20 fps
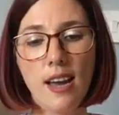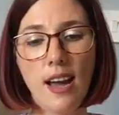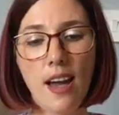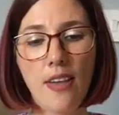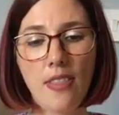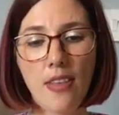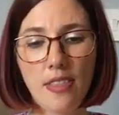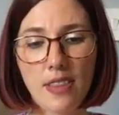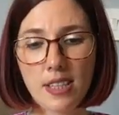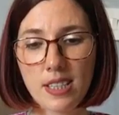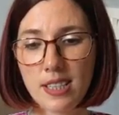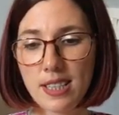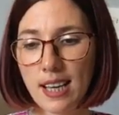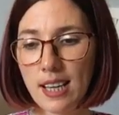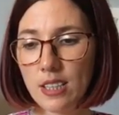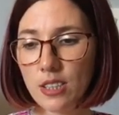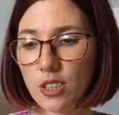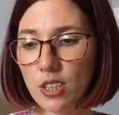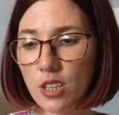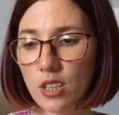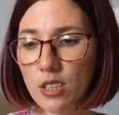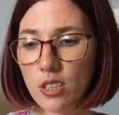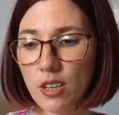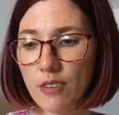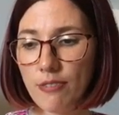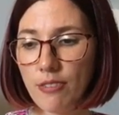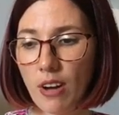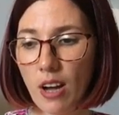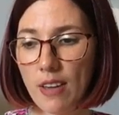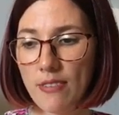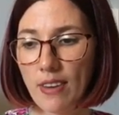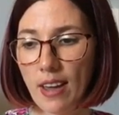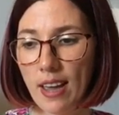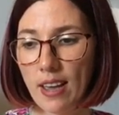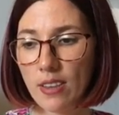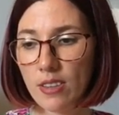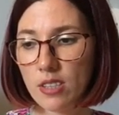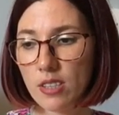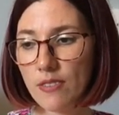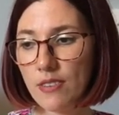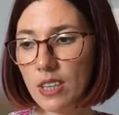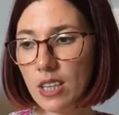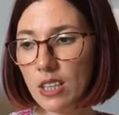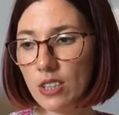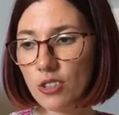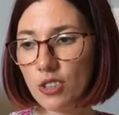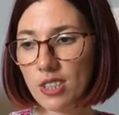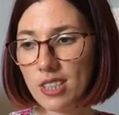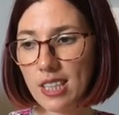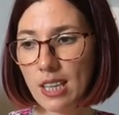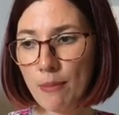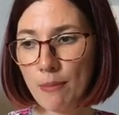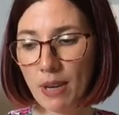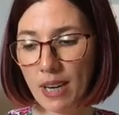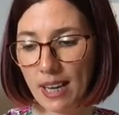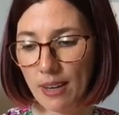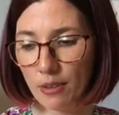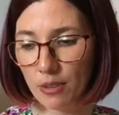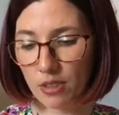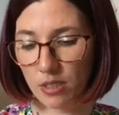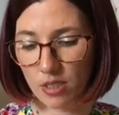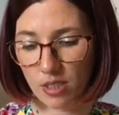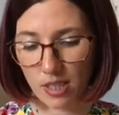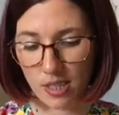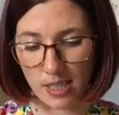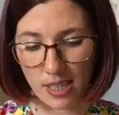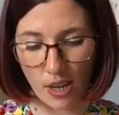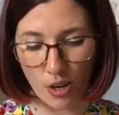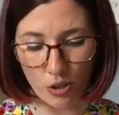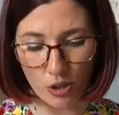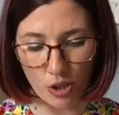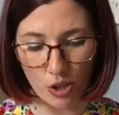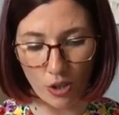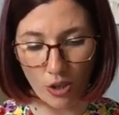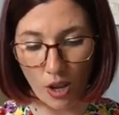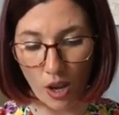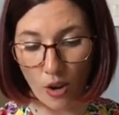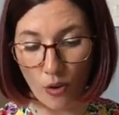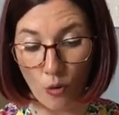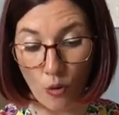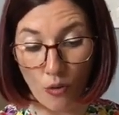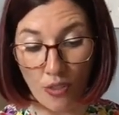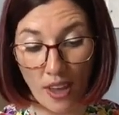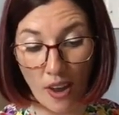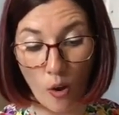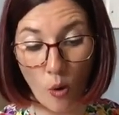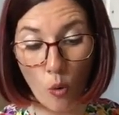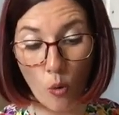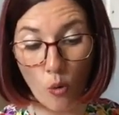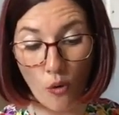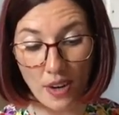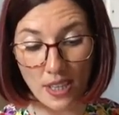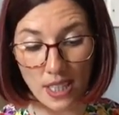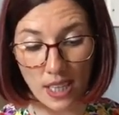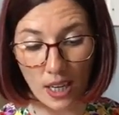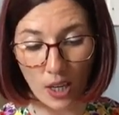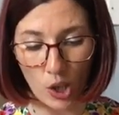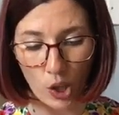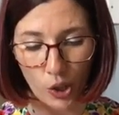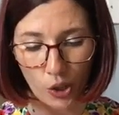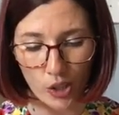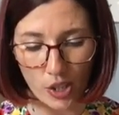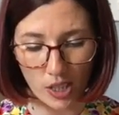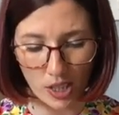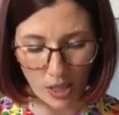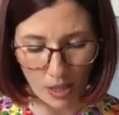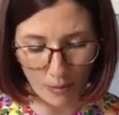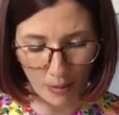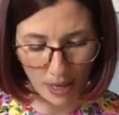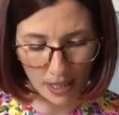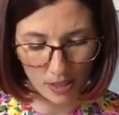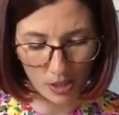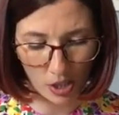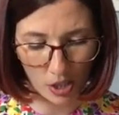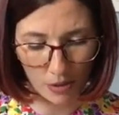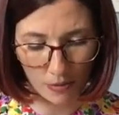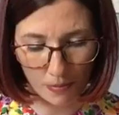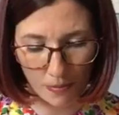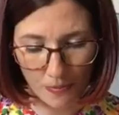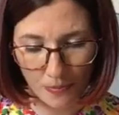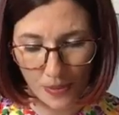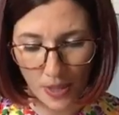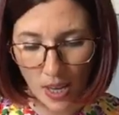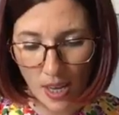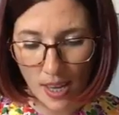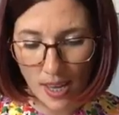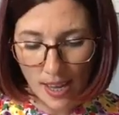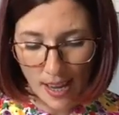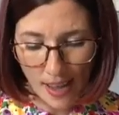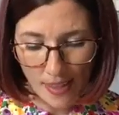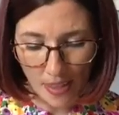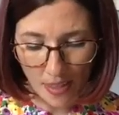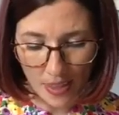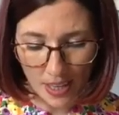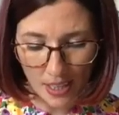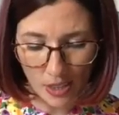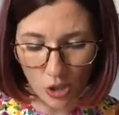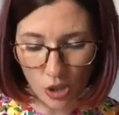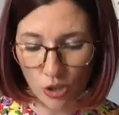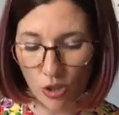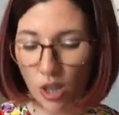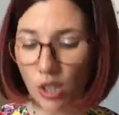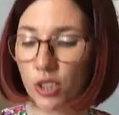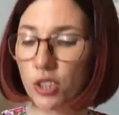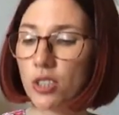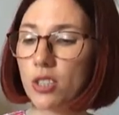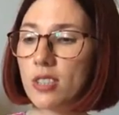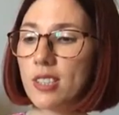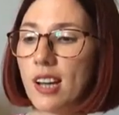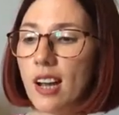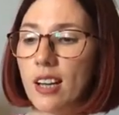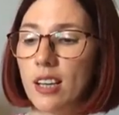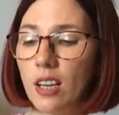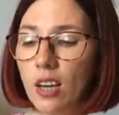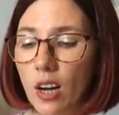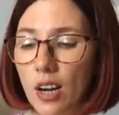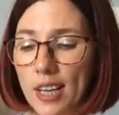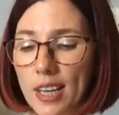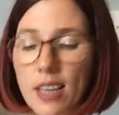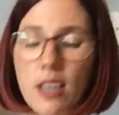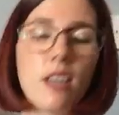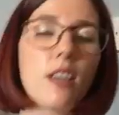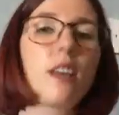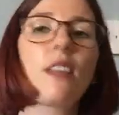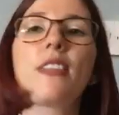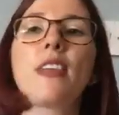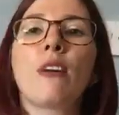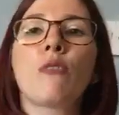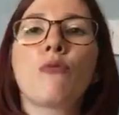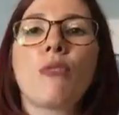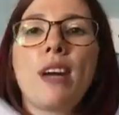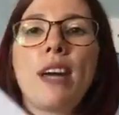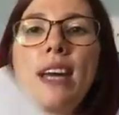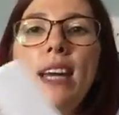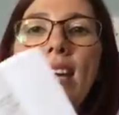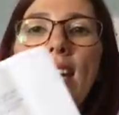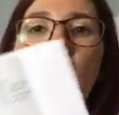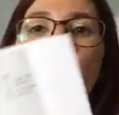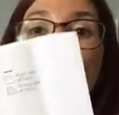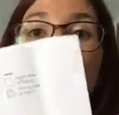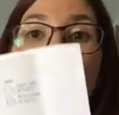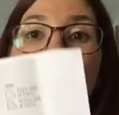and then the standard 5/8 inch seam allowance tells you that they're already included in the pattern. And then the instructions, I like, they're